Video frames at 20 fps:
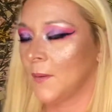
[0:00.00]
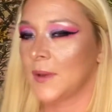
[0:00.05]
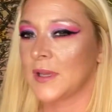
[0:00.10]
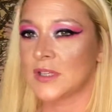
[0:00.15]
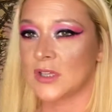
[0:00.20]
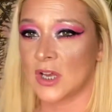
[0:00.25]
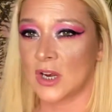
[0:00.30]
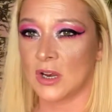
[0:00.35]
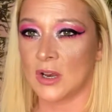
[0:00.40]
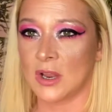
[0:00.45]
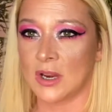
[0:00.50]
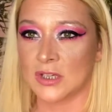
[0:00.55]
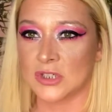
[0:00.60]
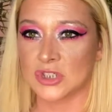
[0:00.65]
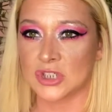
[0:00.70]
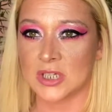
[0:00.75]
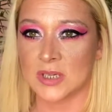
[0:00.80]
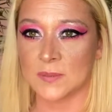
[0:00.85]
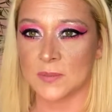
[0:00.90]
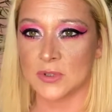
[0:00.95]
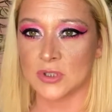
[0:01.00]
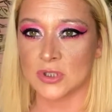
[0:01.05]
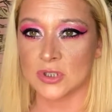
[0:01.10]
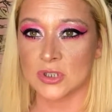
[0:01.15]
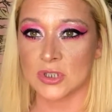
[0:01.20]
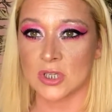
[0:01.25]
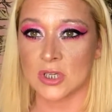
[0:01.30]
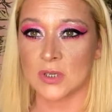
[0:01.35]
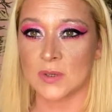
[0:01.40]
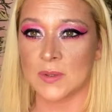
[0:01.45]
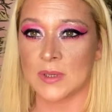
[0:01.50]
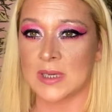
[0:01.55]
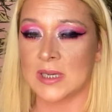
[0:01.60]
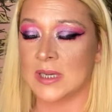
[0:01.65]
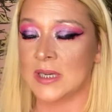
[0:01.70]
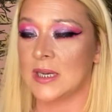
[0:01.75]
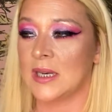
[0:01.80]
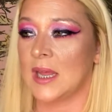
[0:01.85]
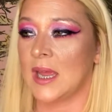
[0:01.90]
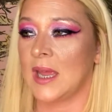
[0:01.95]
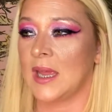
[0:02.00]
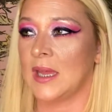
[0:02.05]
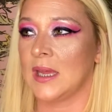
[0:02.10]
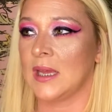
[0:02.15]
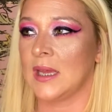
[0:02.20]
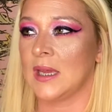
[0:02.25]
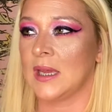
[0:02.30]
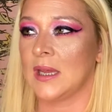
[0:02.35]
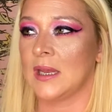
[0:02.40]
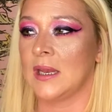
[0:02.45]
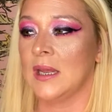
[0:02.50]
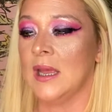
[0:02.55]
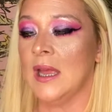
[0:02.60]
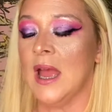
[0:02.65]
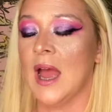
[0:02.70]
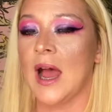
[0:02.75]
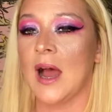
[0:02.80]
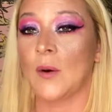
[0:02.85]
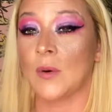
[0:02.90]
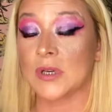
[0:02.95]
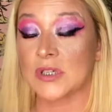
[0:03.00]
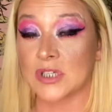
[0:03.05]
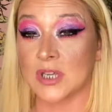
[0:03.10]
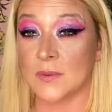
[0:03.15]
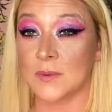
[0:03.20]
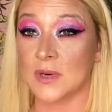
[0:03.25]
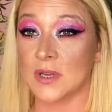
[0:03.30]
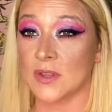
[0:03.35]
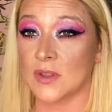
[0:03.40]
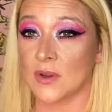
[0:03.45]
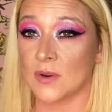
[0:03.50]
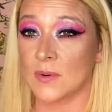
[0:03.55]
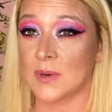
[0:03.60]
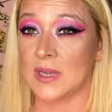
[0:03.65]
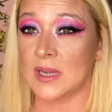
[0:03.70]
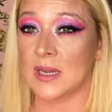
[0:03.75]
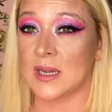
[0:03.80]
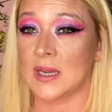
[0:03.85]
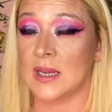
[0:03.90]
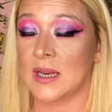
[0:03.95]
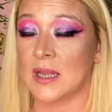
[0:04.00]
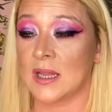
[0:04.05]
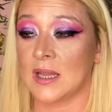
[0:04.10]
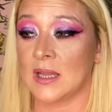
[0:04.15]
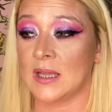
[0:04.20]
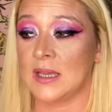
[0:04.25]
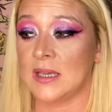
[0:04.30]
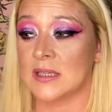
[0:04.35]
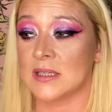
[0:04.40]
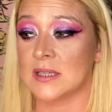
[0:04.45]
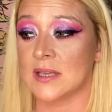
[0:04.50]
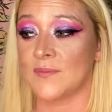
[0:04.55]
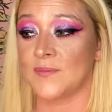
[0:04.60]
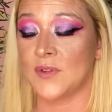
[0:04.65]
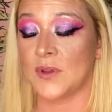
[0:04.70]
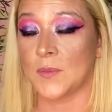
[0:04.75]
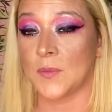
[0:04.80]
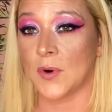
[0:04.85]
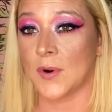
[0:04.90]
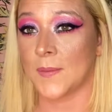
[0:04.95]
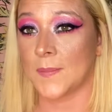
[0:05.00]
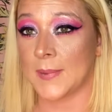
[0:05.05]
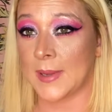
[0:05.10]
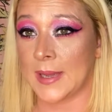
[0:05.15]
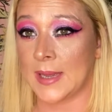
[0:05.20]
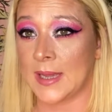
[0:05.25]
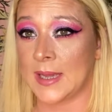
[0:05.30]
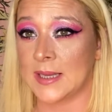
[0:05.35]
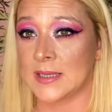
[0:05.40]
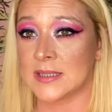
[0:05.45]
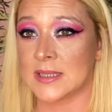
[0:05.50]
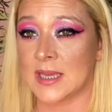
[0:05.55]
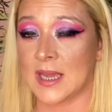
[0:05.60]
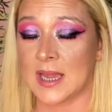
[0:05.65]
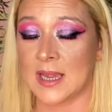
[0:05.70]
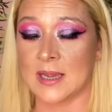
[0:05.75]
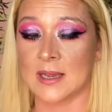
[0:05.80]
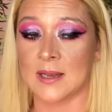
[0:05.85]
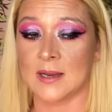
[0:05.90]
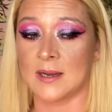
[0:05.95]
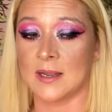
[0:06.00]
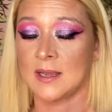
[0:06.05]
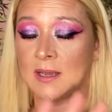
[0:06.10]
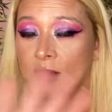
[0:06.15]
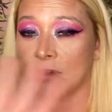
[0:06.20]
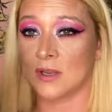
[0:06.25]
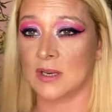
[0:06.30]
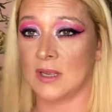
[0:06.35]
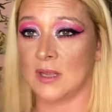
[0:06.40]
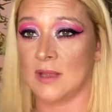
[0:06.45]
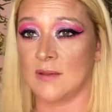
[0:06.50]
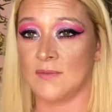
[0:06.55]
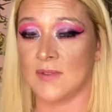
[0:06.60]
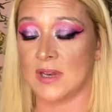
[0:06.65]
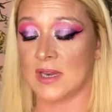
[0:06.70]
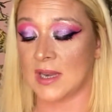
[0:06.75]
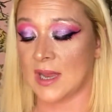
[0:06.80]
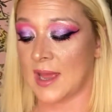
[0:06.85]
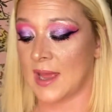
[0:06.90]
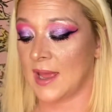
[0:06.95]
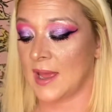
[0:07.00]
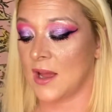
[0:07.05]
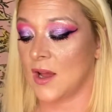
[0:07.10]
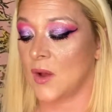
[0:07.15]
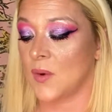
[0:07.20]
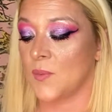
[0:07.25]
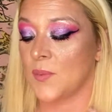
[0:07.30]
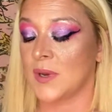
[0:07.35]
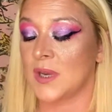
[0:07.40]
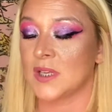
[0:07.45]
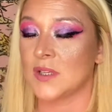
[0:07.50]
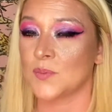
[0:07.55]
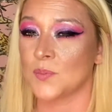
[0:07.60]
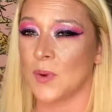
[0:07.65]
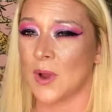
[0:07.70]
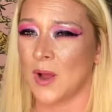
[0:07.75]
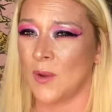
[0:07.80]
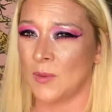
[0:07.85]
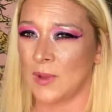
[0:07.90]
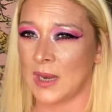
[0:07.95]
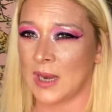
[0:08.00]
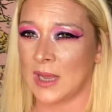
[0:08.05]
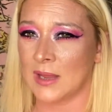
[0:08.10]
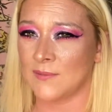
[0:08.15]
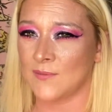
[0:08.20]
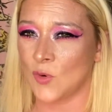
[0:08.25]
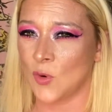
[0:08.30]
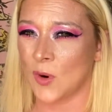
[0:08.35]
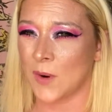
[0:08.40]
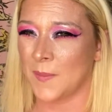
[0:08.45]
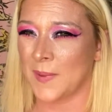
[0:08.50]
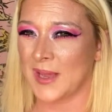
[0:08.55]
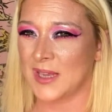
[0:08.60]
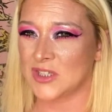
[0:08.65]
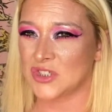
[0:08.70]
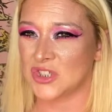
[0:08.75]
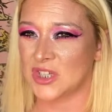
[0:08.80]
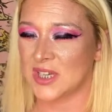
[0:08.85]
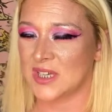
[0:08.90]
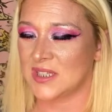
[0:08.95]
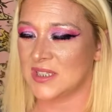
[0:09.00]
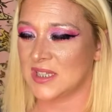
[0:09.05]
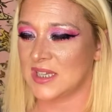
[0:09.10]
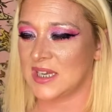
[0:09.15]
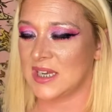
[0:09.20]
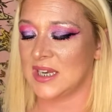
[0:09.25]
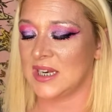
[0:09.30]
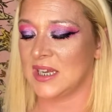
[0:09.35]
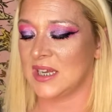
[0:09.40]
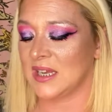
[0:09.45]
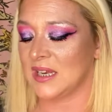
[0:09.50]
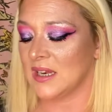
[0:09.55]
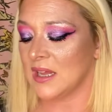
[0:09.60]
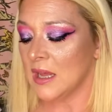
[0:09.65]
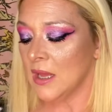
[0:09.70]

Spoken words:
It's got a lot of shimmers to it, and I wish they would have thrown in at least a few more mattes, and it could have evened out, but it's only like 4 matte shades in it.